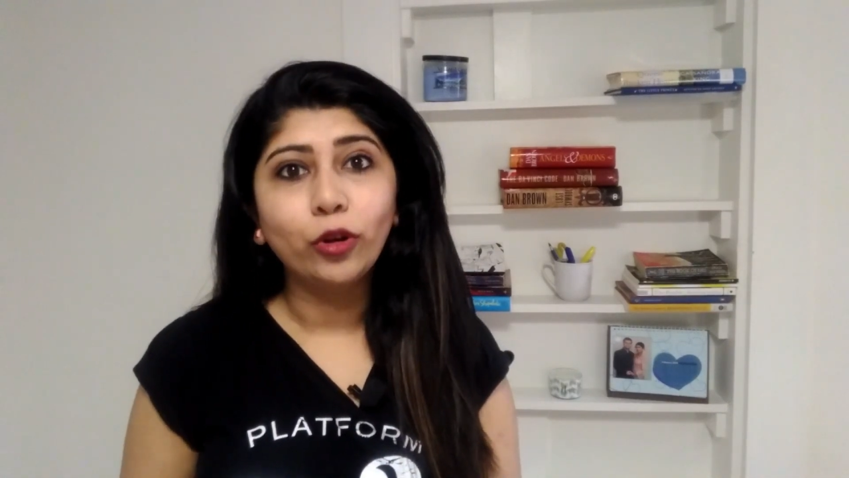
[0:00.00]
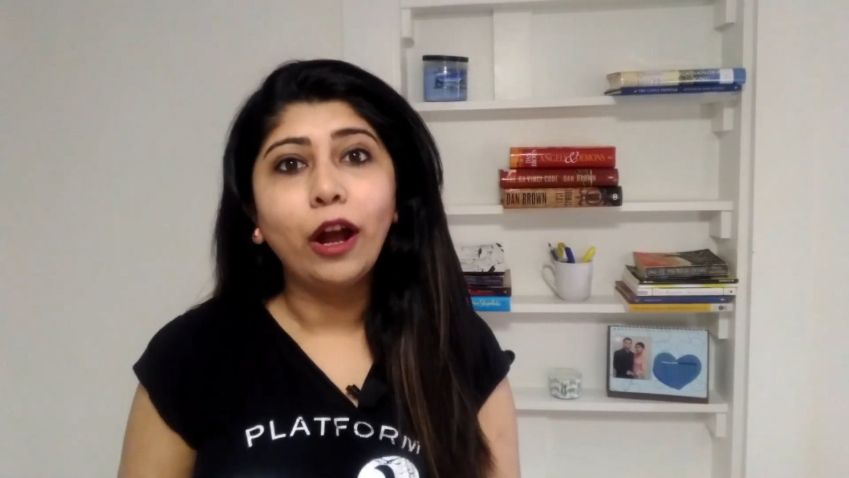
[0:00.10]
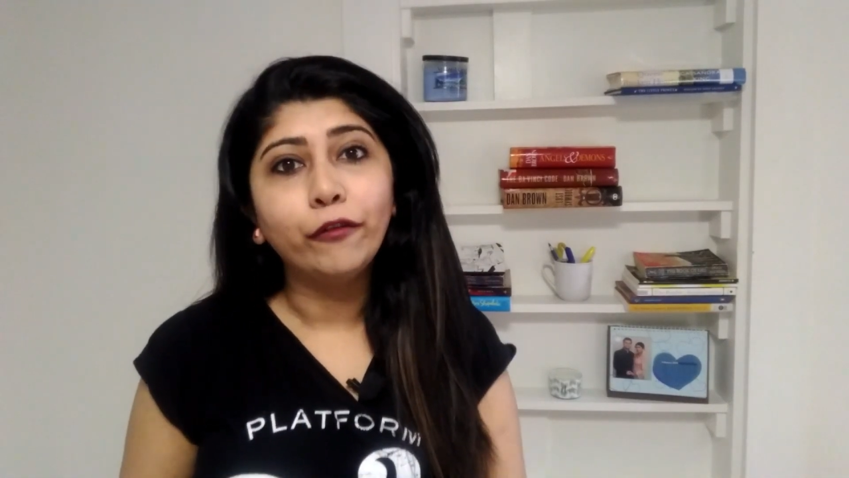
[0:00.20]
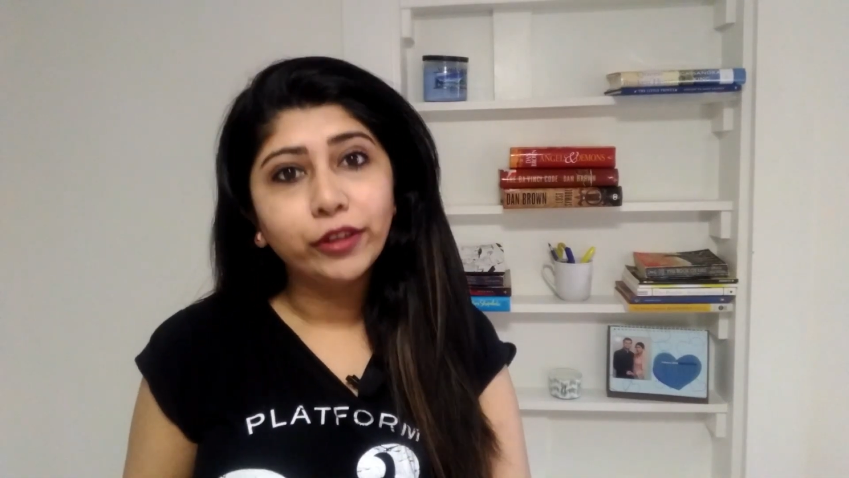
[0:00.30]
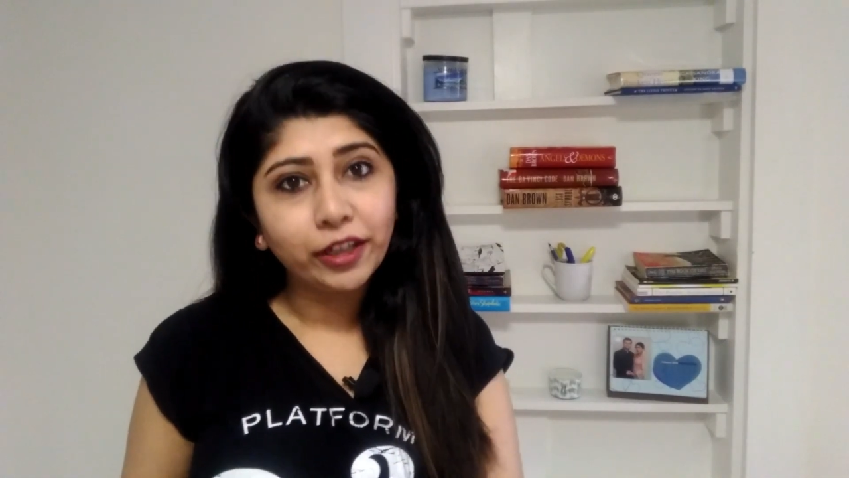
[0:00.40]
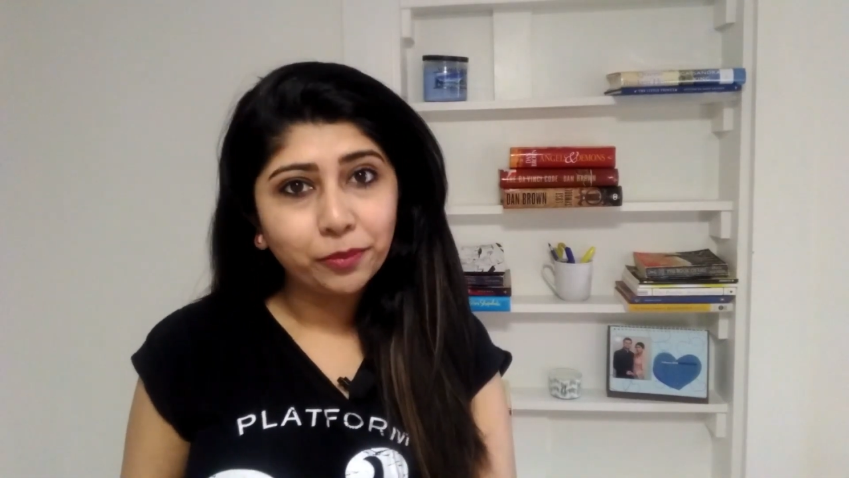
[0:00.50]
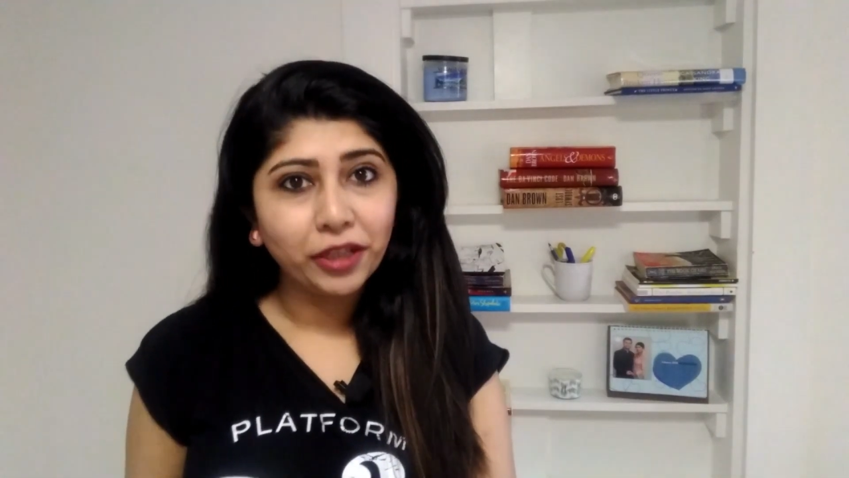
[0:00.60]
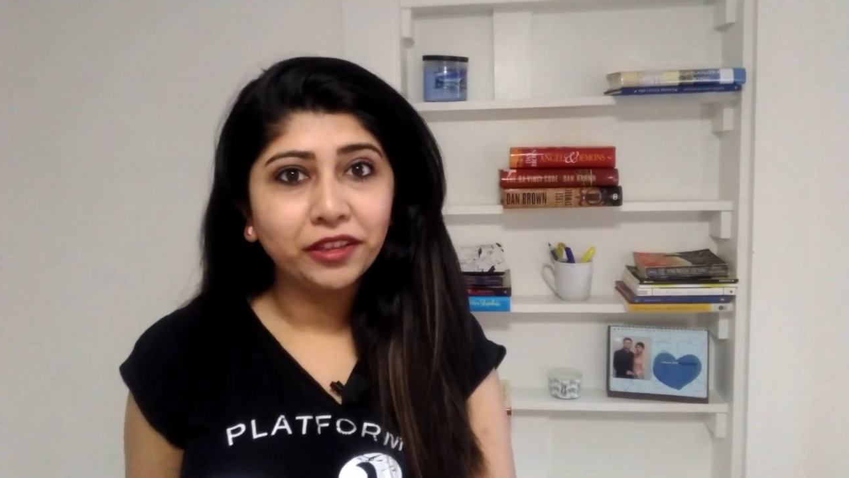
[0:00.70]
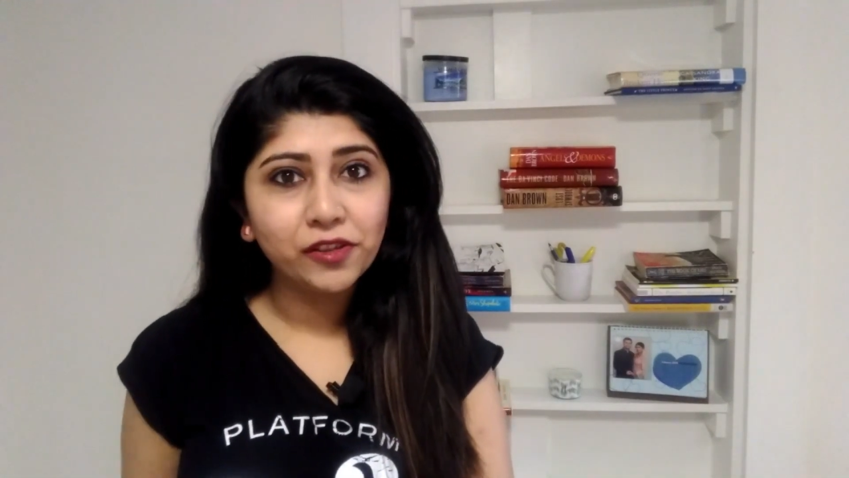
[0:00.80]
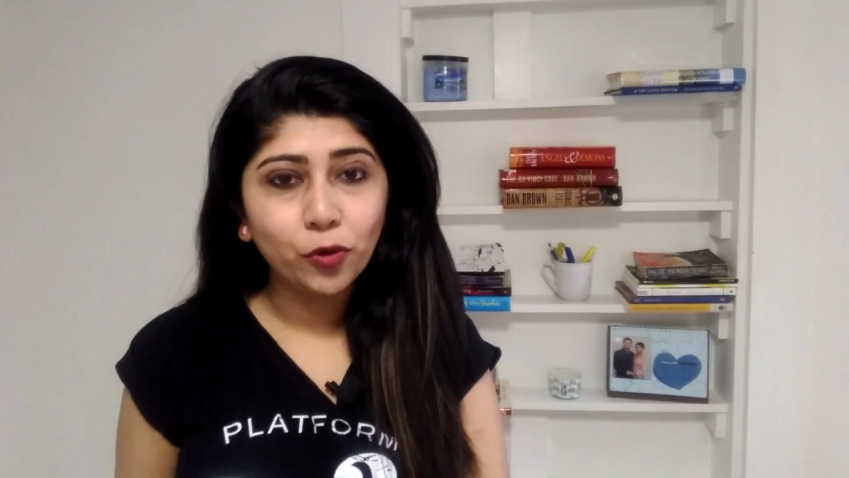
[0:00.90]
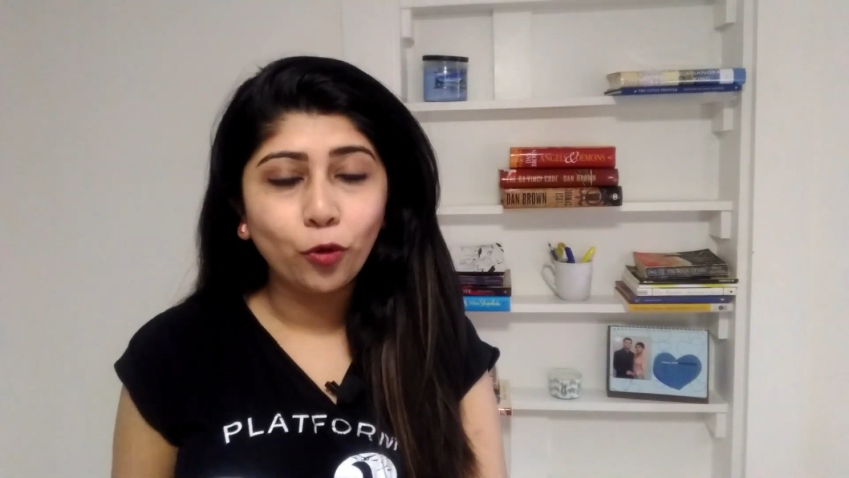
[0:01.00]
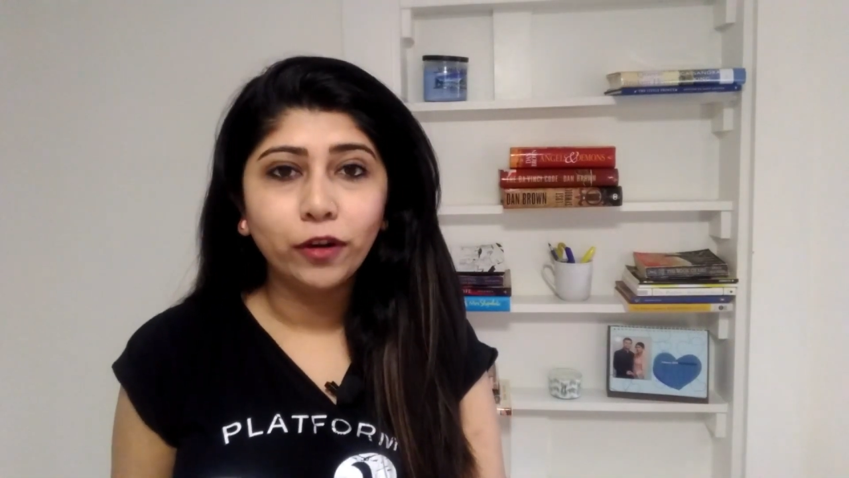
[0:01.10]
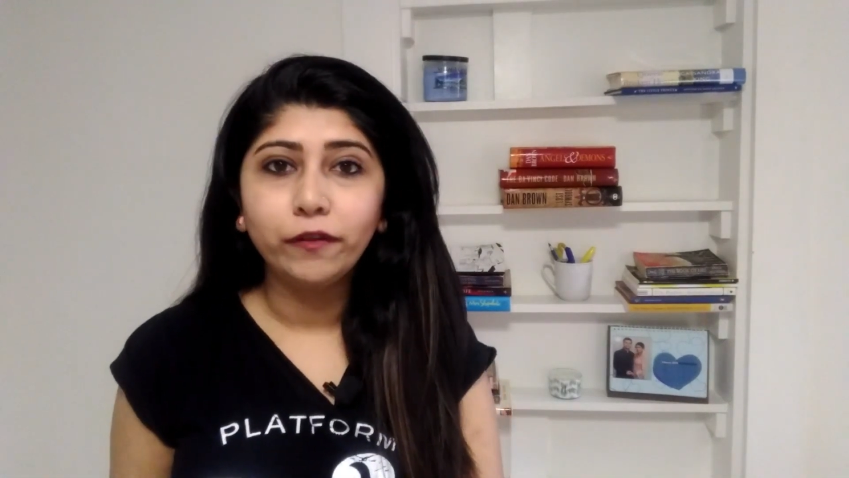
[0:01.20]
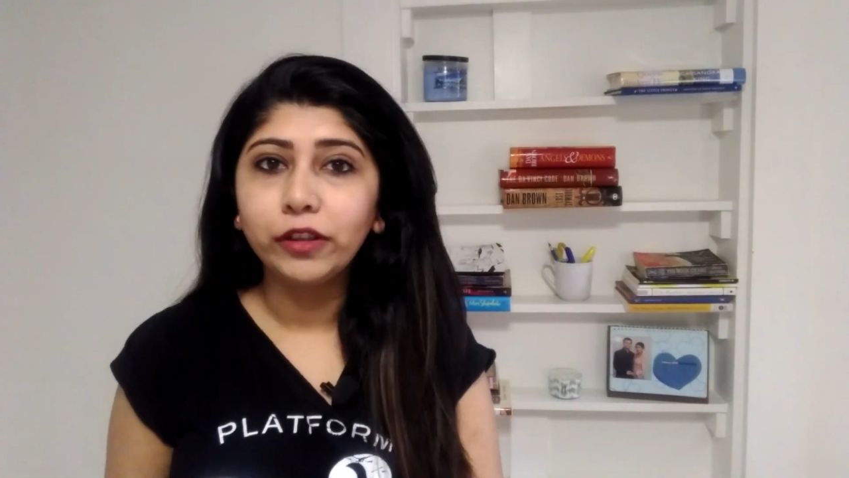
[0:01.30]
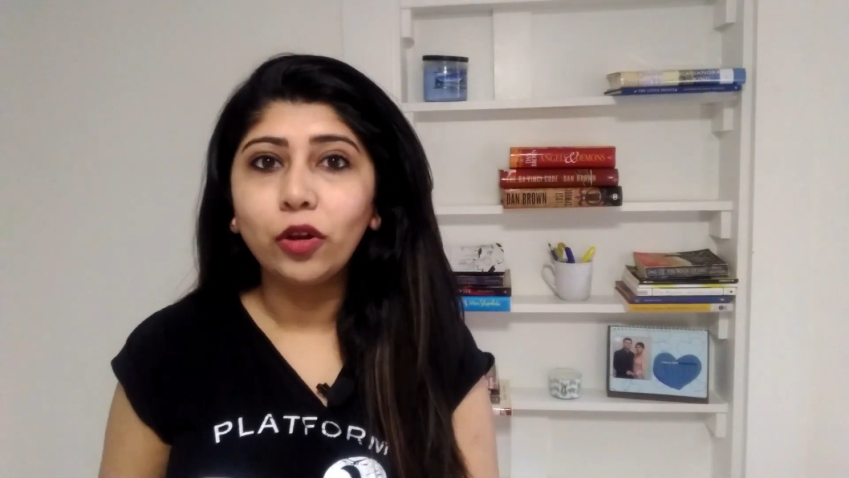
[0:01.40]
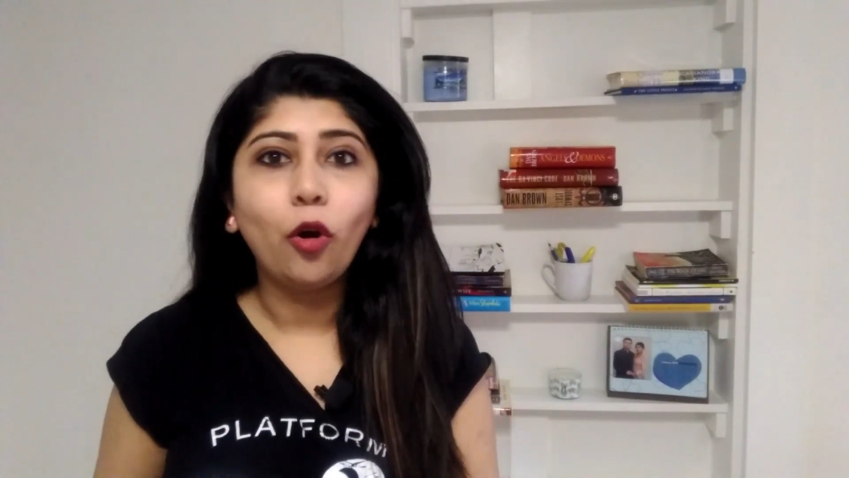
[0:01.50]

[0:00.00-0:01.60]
after that month is over with